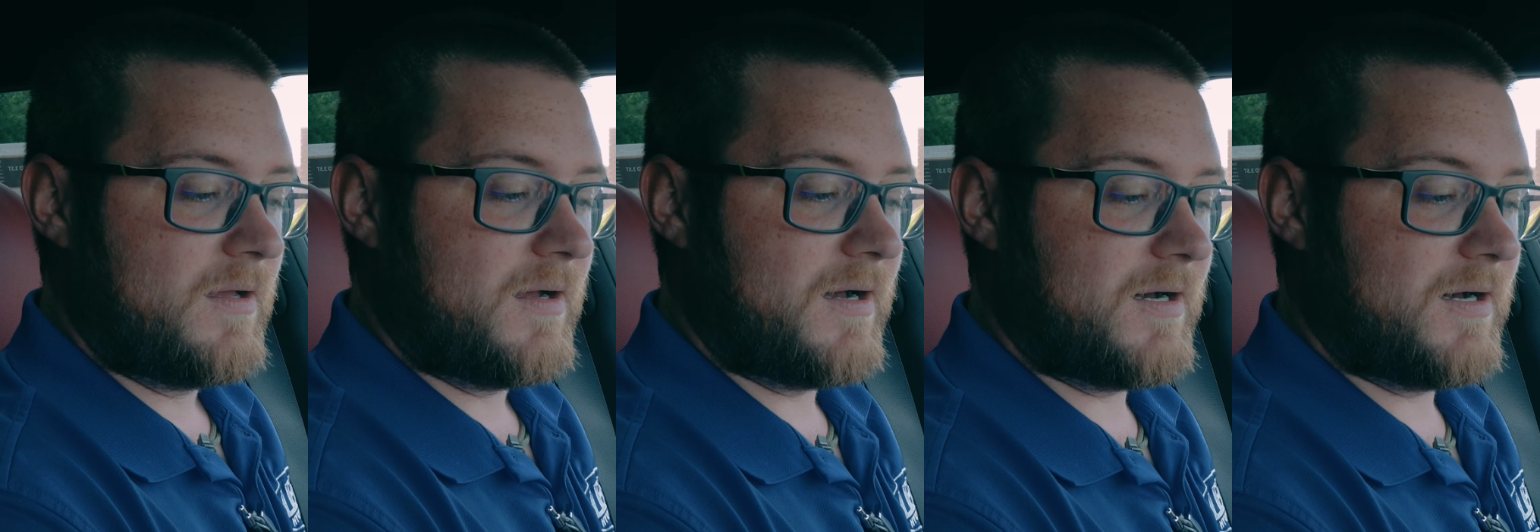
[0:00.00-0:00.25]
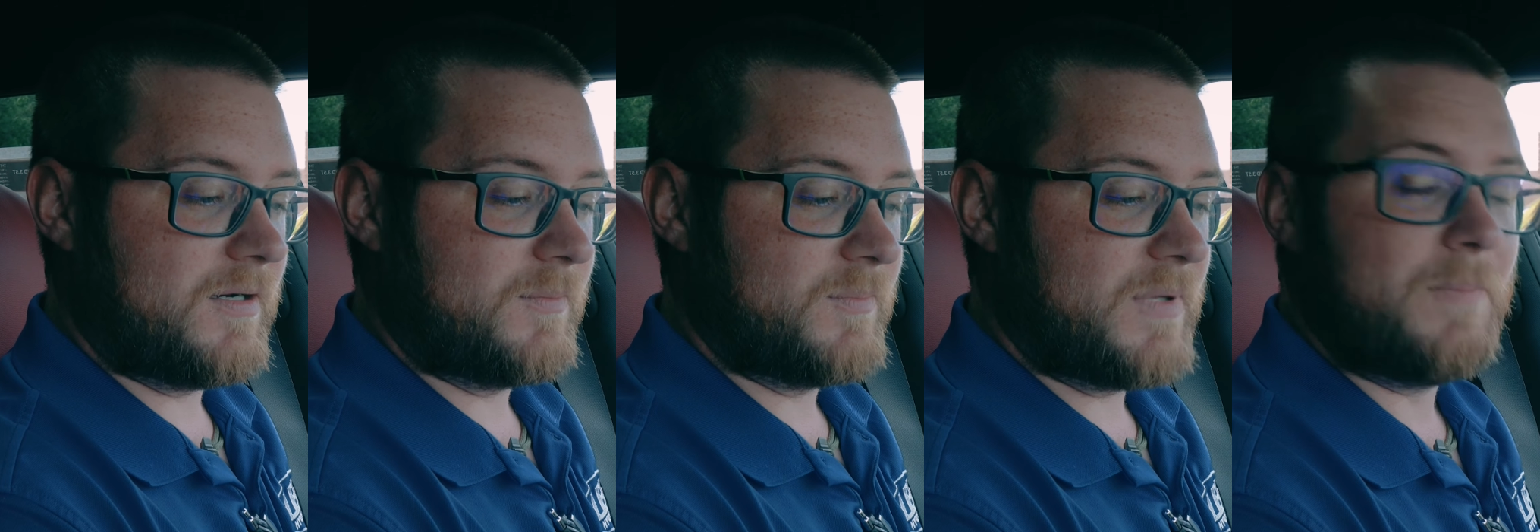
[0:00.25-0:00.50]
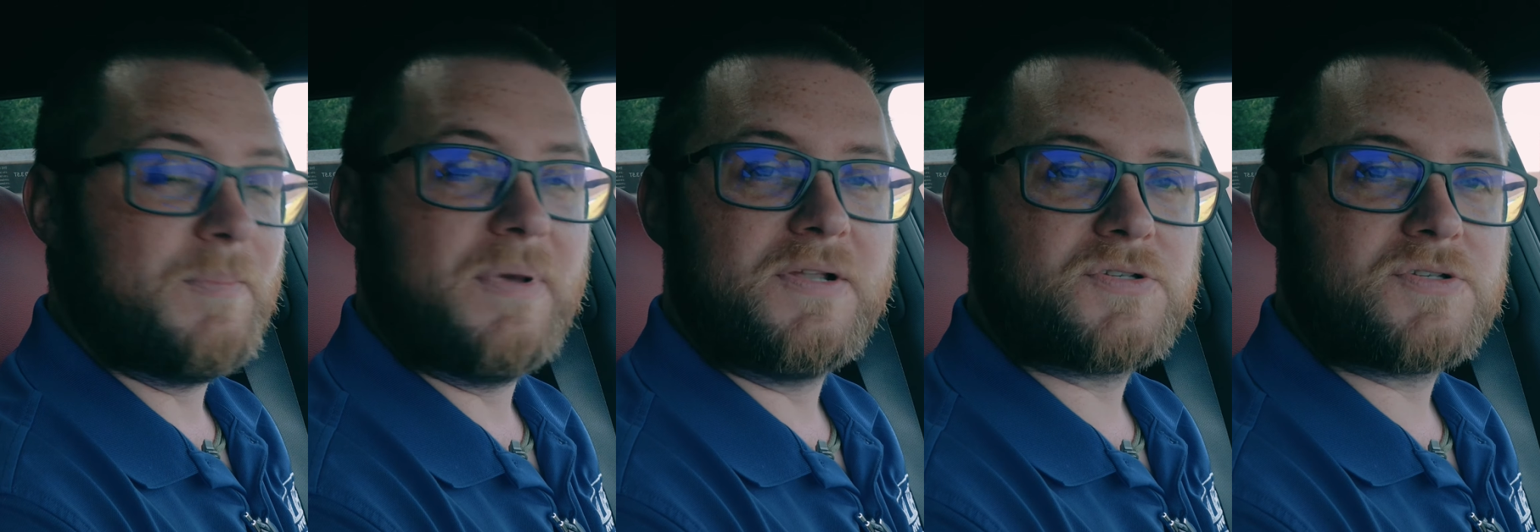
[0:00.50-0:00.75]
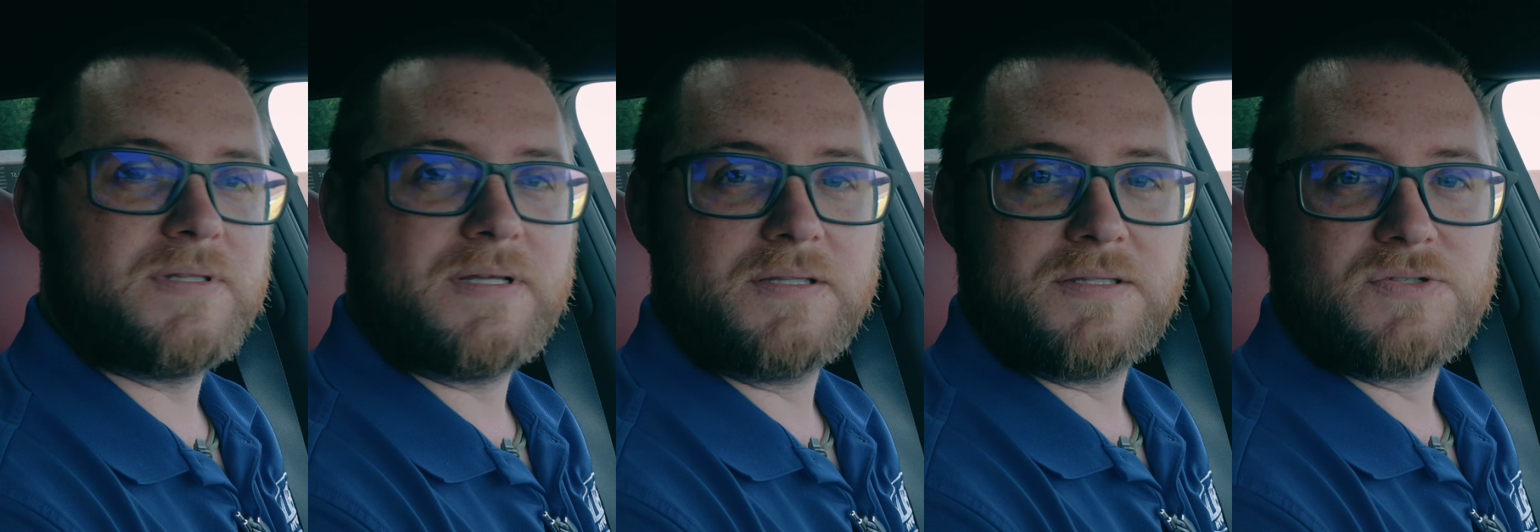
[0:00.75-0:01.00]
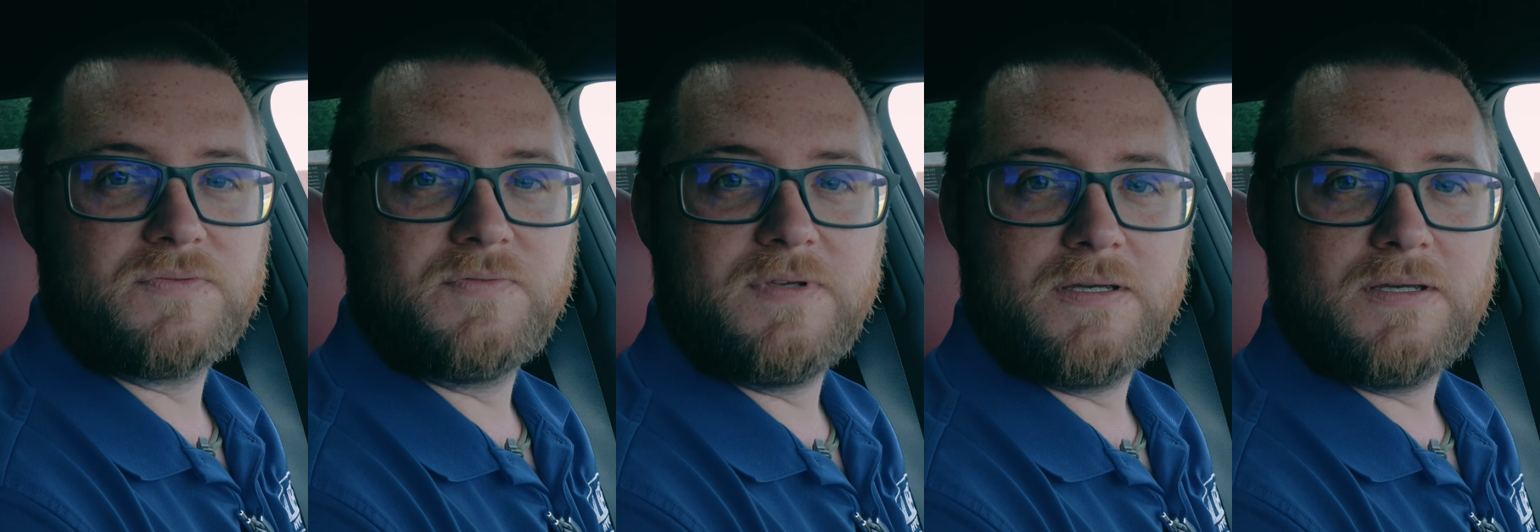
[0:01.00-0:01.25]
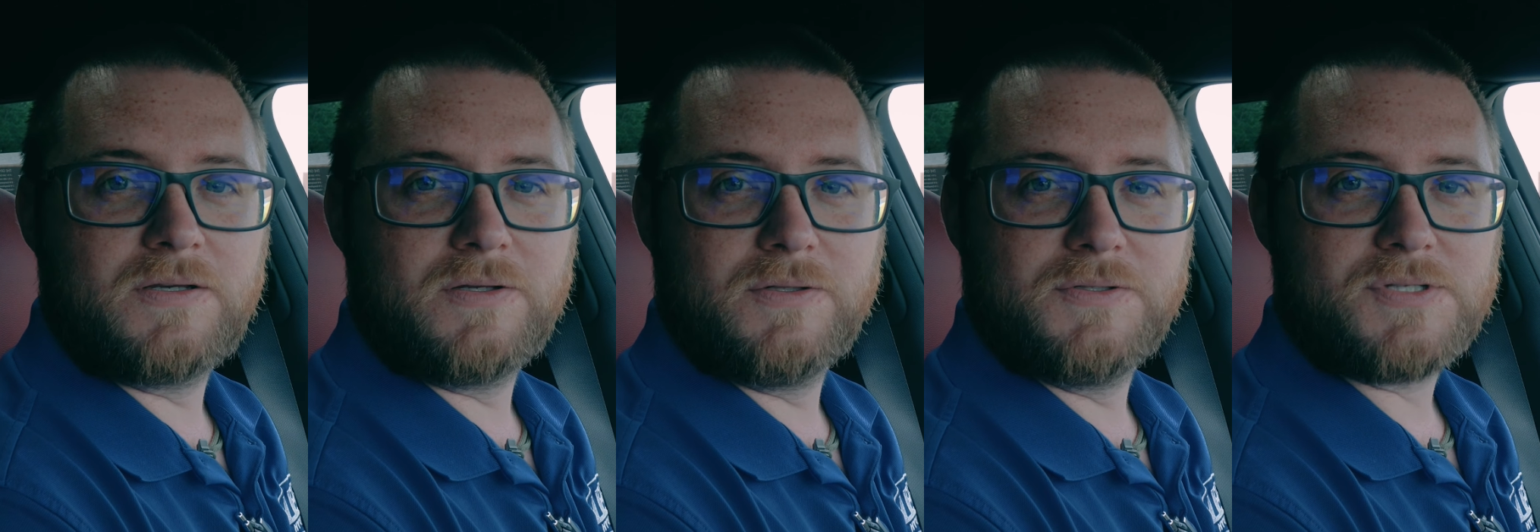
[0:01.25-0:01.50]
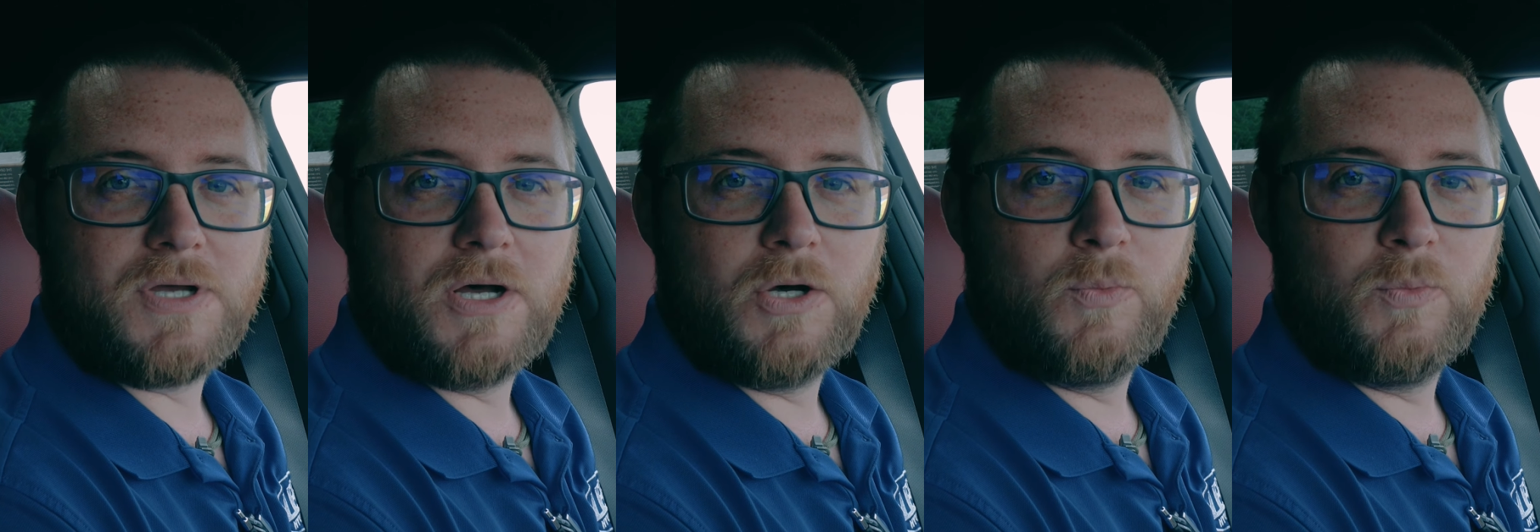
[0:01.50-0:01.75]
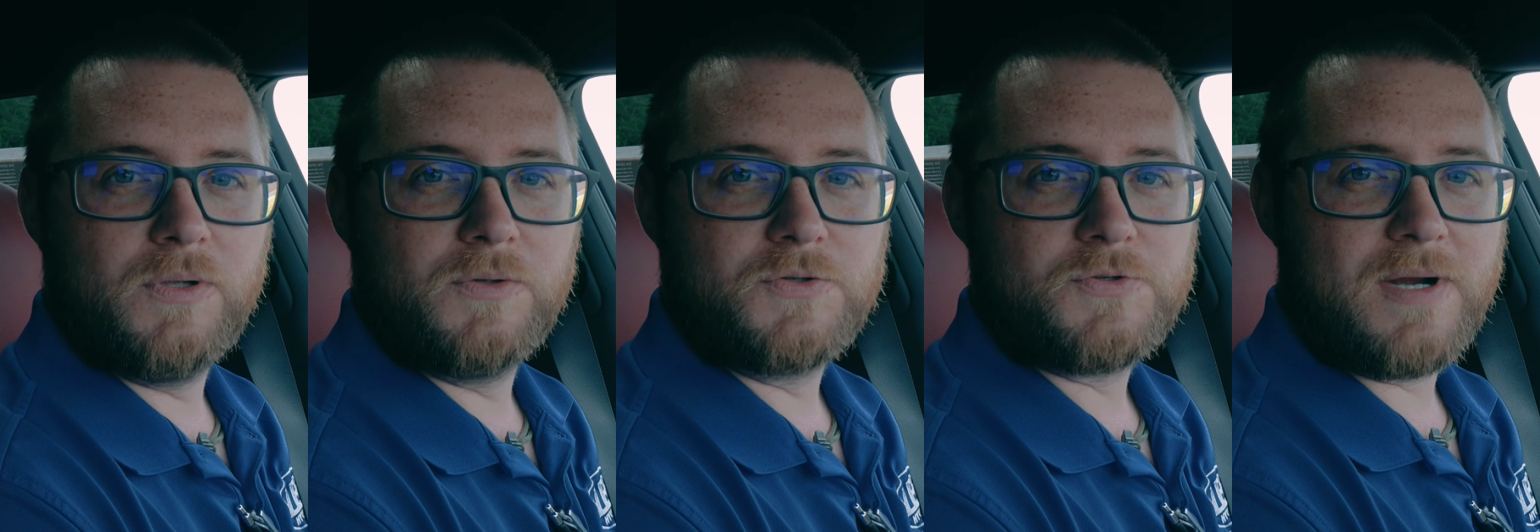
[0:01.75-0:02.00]
I mentioned that this vehicle is
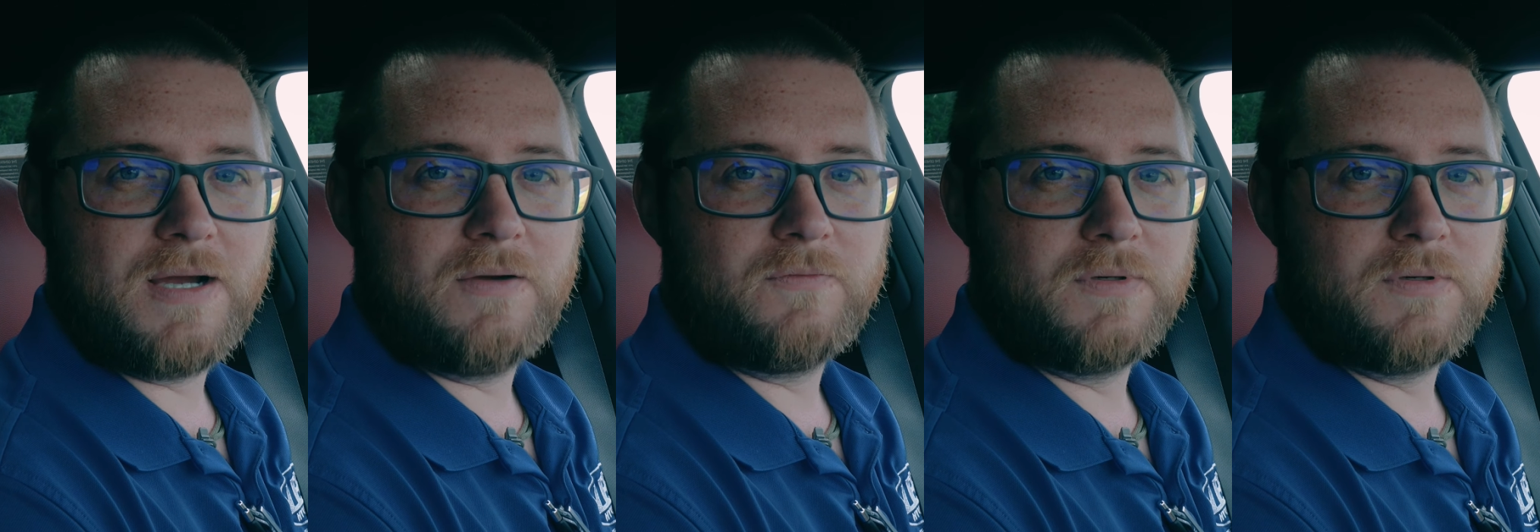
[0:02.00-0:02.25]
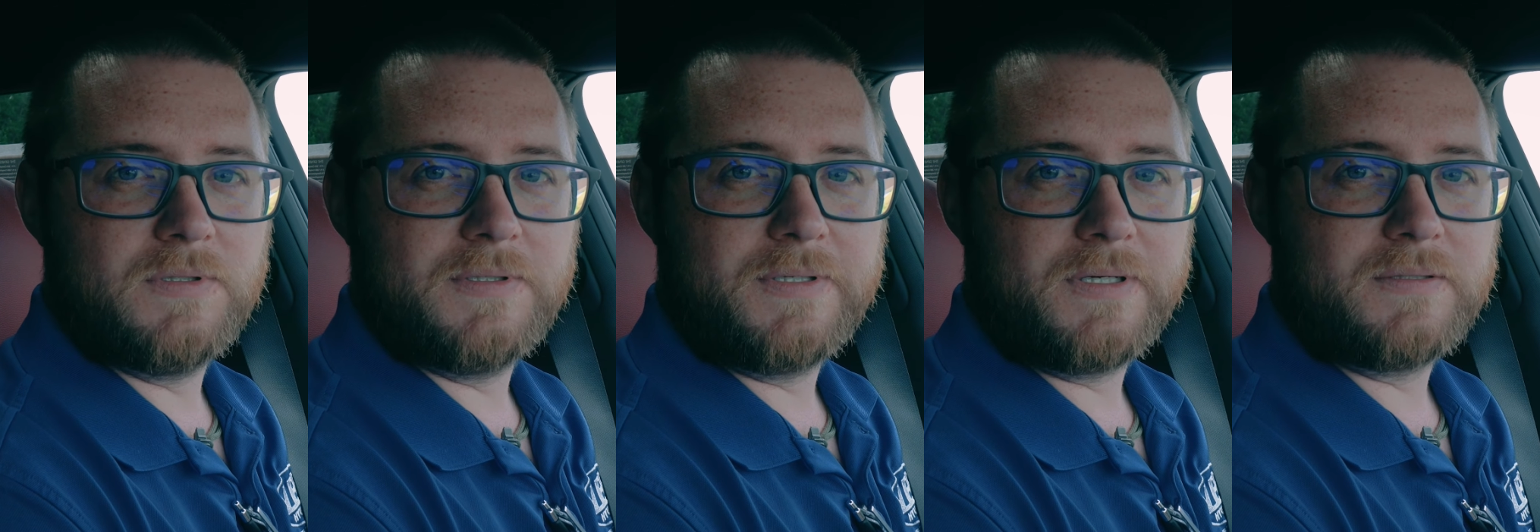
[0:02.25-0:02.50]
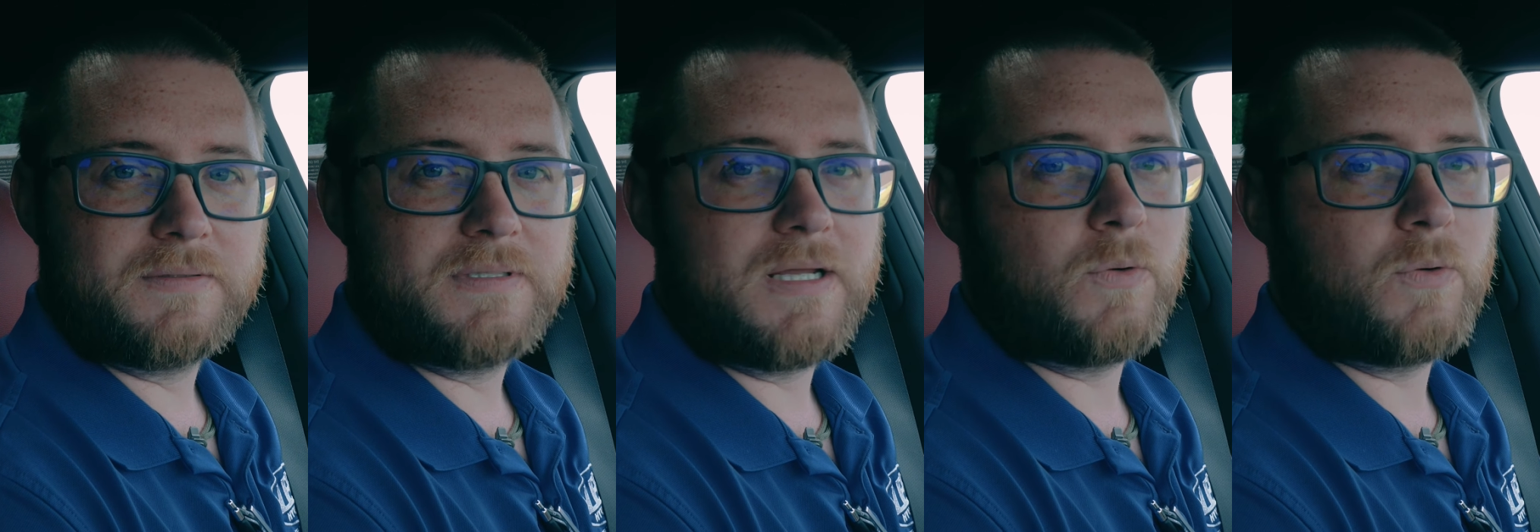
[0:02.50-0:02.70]
all-wheel drive earlier.